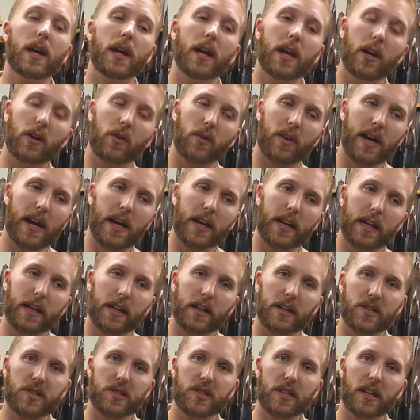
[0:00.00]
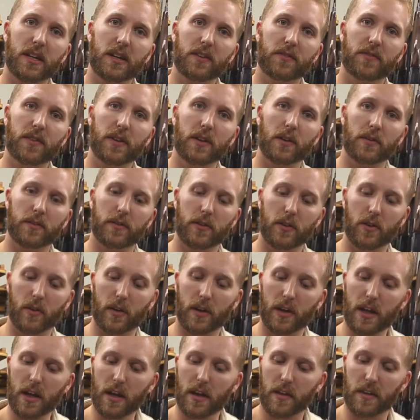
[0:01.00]
It'll kind of get a sticky feel to
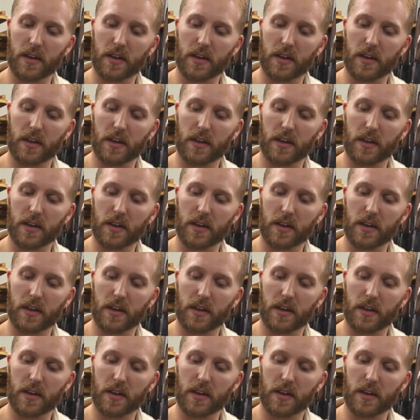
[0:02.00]
it.